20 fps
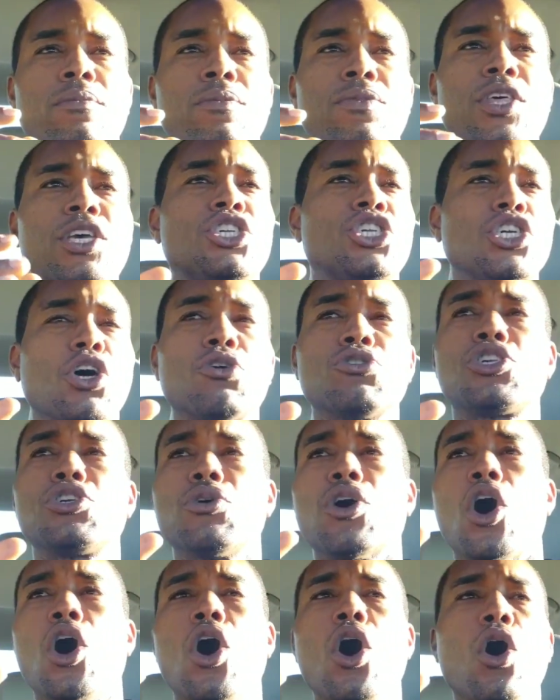This shows
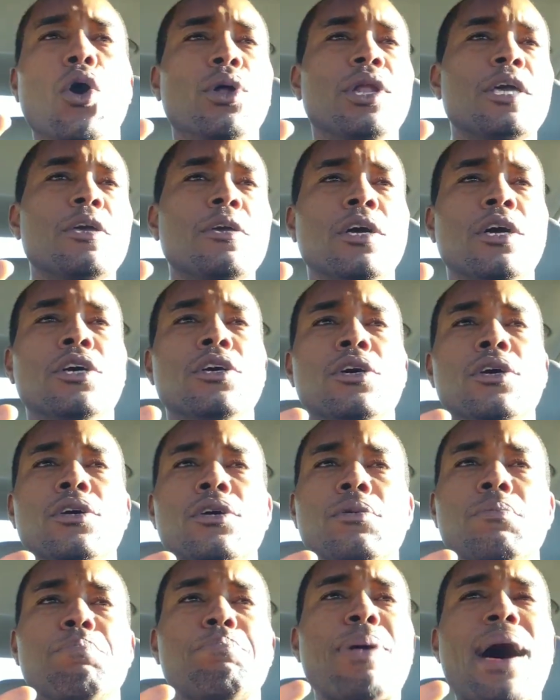you a holy
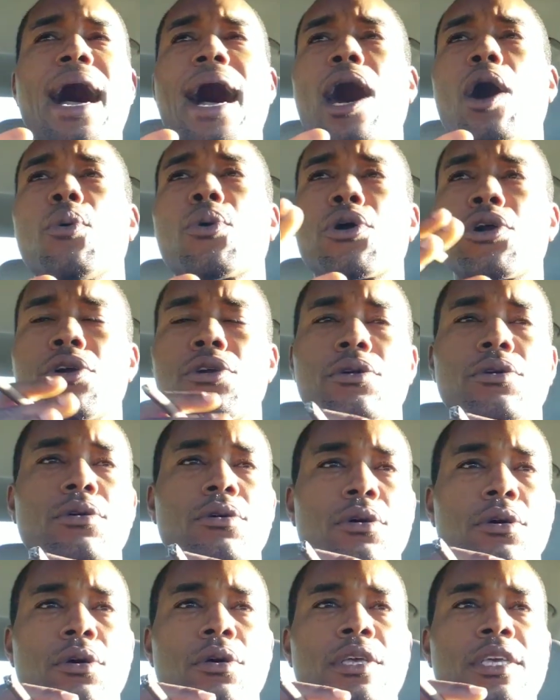power.
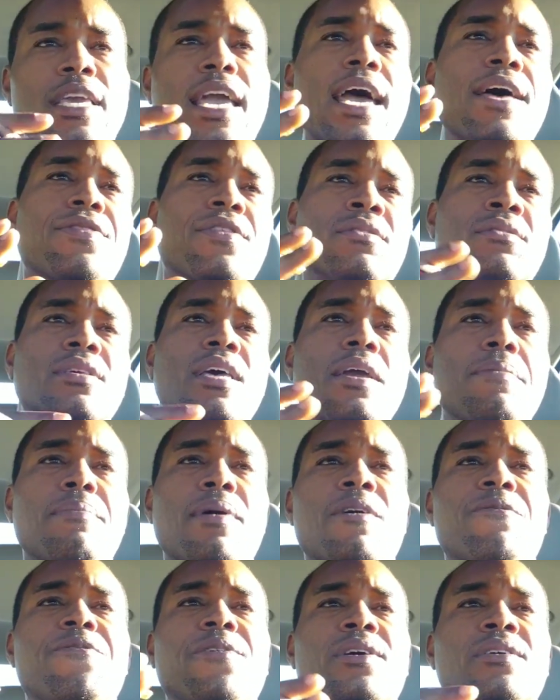Yet the same
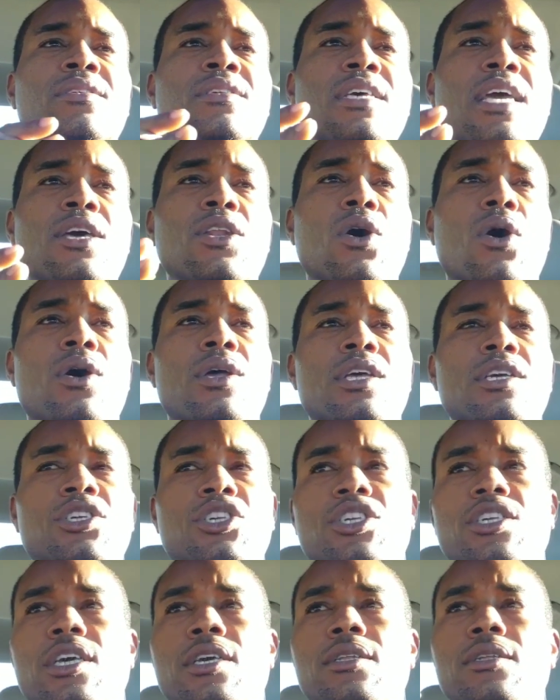motherfuckers saying all this
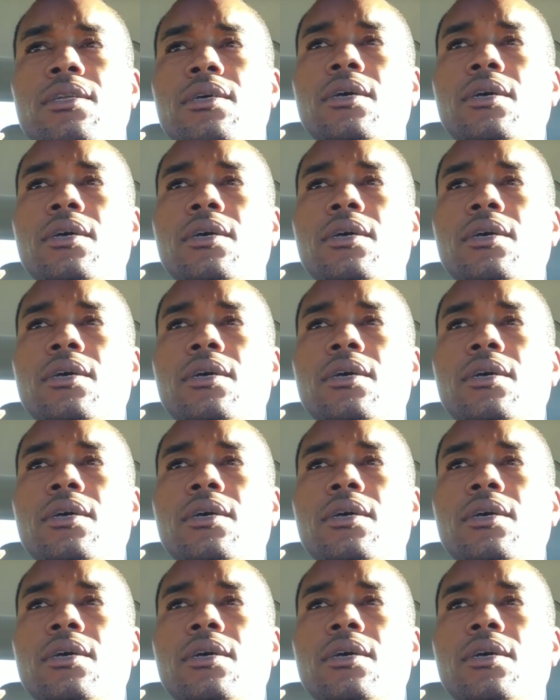shit